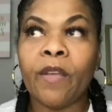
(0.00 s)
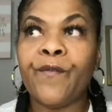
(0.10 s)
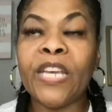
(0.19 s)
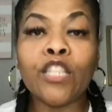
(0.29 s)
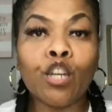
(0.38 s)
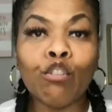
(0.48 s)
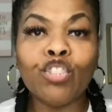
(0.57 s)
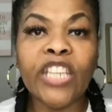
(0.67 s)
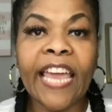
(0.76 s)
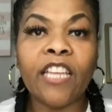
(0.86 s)
physical
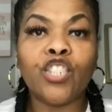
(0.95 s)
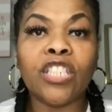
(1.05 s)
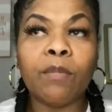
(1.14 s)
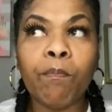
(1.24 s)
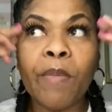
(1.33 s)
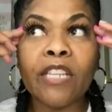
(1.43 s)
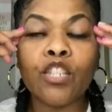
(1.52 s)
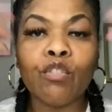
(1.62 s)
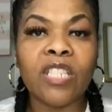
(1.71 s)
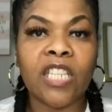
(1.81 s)
changes,
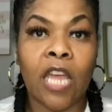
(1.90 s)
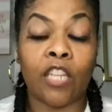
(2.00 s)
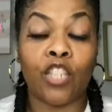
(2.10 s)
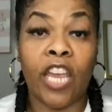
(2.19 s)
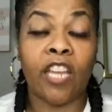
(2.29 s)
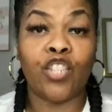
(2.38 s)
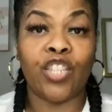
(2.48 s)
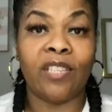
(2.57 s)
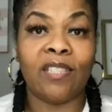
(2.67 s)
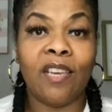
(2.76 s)
mental
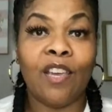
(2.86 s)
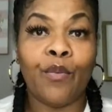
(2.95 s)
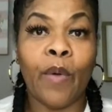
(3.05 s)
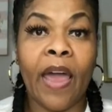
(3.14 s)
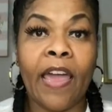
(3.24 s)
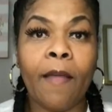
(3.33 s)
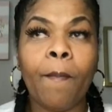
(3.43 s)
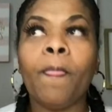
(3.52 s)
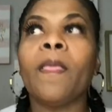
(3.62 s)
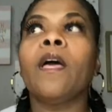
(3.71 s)
changes, right?
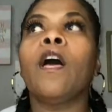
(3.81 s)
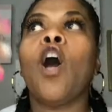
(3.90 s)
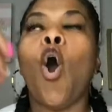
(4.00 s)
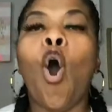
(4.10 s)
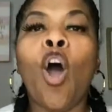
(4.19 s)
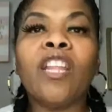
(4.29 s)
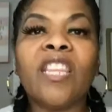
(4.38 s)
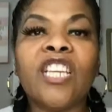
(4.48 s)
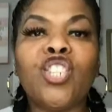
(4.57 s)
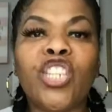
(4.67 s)
All of
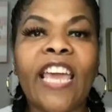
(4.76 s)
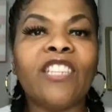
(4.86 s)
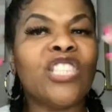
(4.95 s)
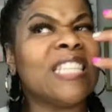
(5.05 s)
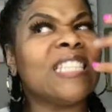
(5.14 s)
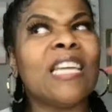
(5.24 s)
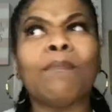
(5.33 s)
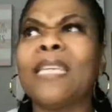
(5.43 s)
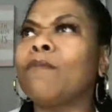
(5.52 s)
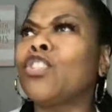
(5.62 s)
these changes, and
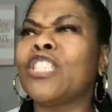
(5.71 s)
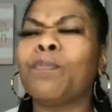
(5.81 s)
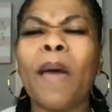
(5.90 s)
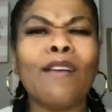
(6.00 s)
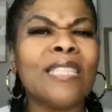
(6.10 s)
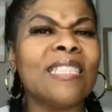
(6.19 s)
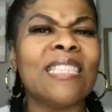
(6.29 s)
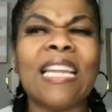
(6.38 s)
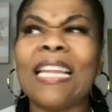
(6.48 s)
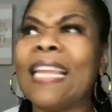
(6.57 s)
sometimes your spouse has
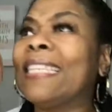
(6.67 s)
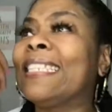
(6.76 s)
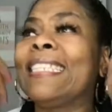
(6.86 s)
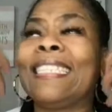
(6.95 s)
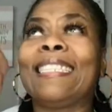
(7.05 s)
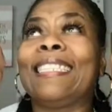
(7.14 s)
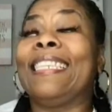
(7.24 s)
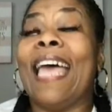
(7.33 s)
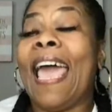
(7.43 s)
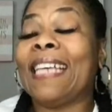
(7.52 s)

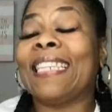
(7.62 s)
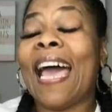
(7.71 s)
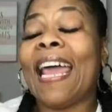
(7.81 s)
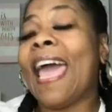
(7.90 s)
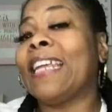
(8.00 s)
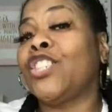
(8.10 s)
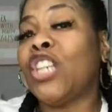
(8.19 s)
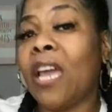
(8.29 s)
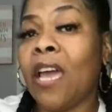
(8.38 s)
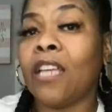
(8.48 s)
not had a
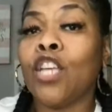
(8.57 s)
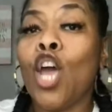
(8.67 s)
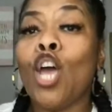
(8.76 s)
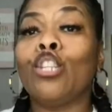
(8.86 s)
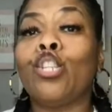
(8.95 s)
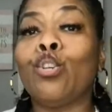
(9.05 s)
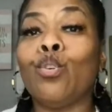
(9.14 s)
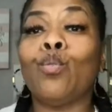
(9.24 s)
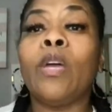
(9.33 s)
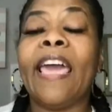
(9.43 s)
chance
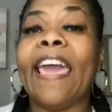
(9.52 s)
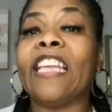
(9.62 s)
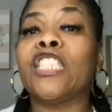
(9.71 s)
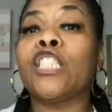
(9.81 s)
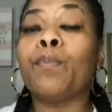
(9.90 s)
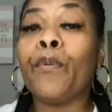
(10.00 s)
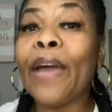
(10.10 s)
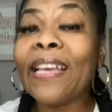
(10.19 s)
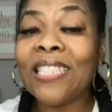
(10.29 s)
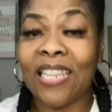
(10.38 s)
to
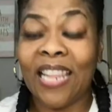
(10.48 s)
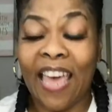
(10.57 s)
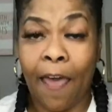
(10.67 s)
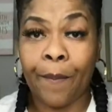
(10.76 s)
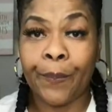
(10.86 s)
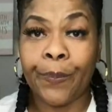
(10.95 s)
express that.